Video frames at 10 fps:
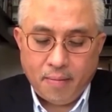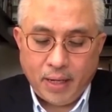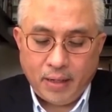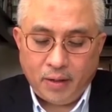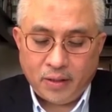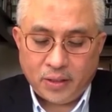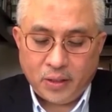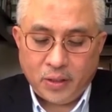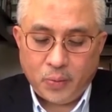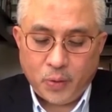but
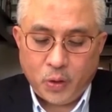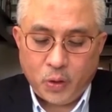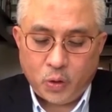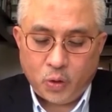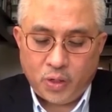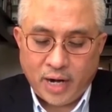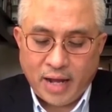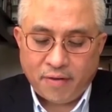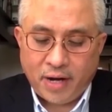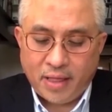also to
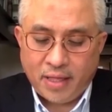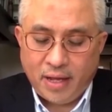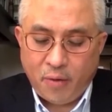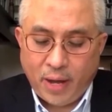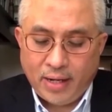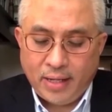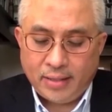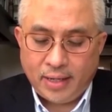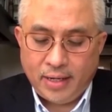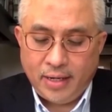drive greater
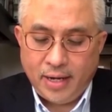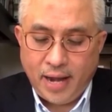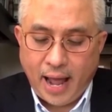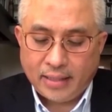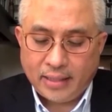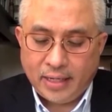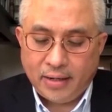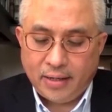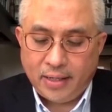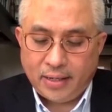awareness and indeed action
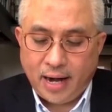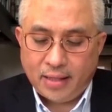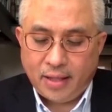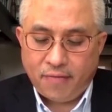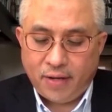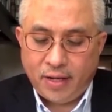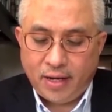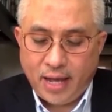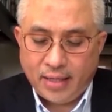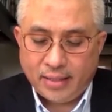on the relatively
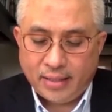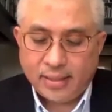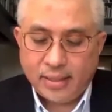less